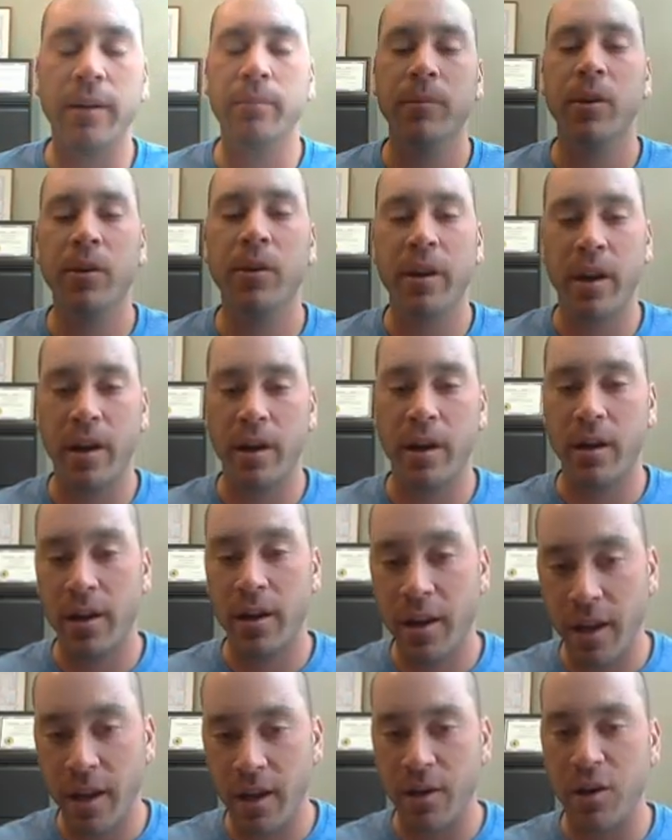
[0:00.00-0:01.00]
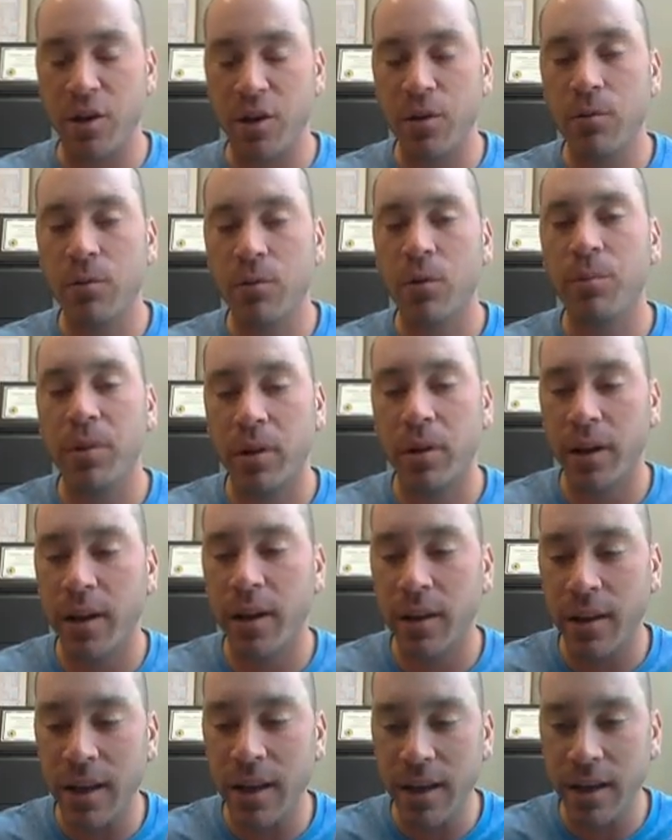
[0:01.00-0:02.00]
Okay, again, you will put
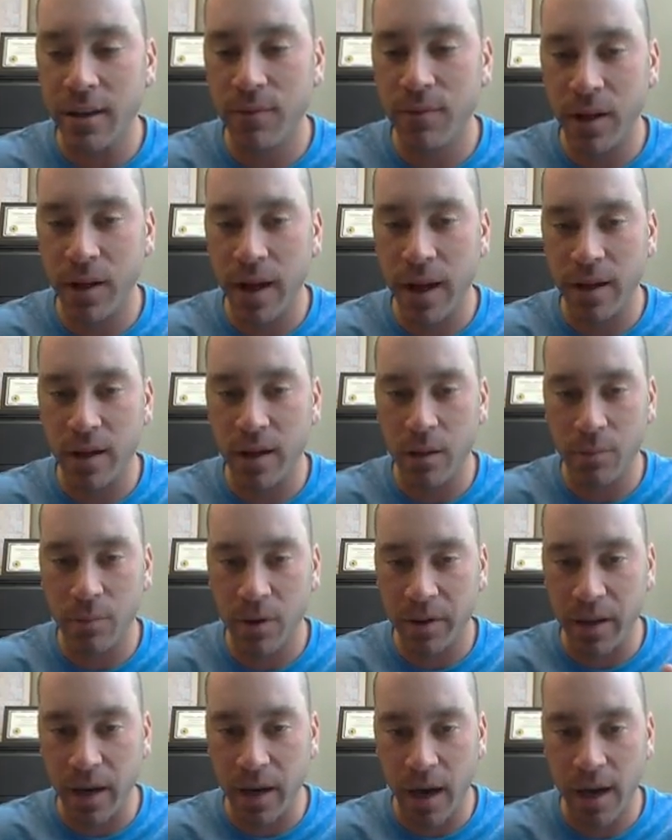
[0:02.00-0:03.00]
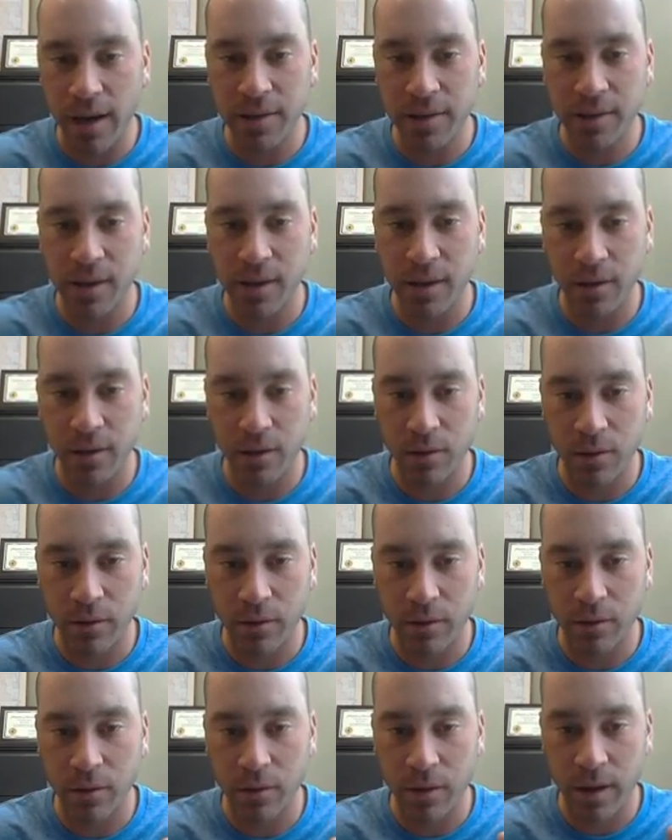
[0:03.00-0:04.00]
in the EVA number that I sent
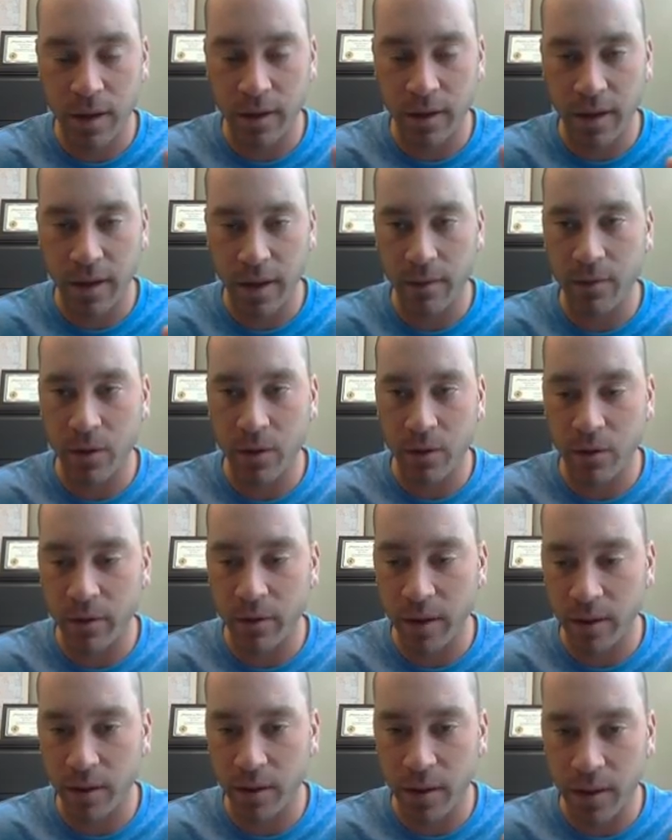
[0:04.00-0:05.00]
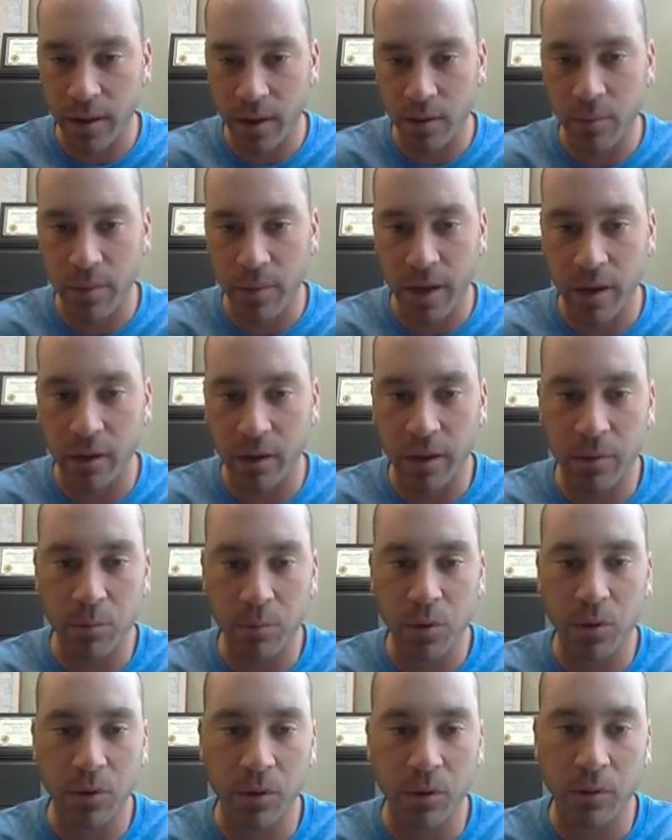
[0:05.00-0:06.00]
you and gave you in the email in
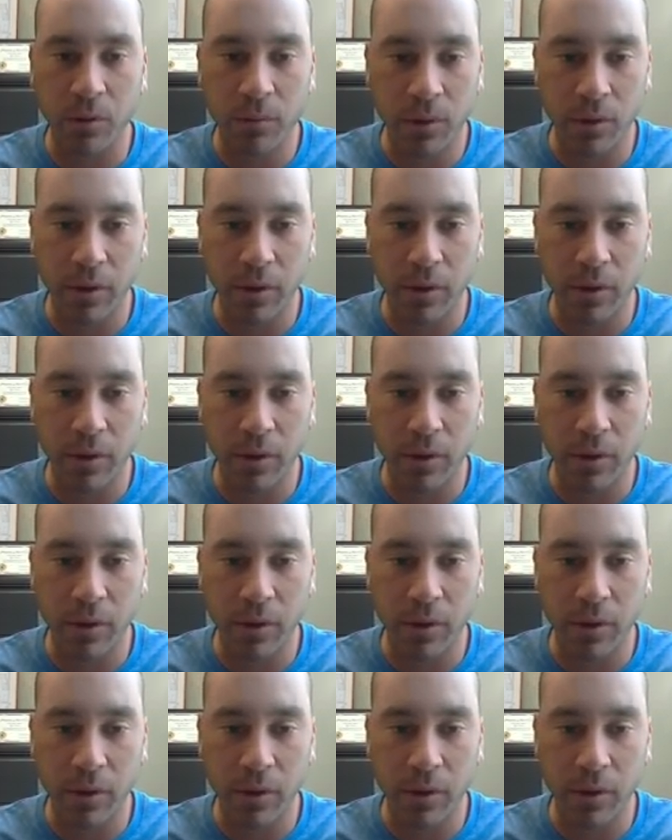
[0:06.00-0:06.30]
Moodle.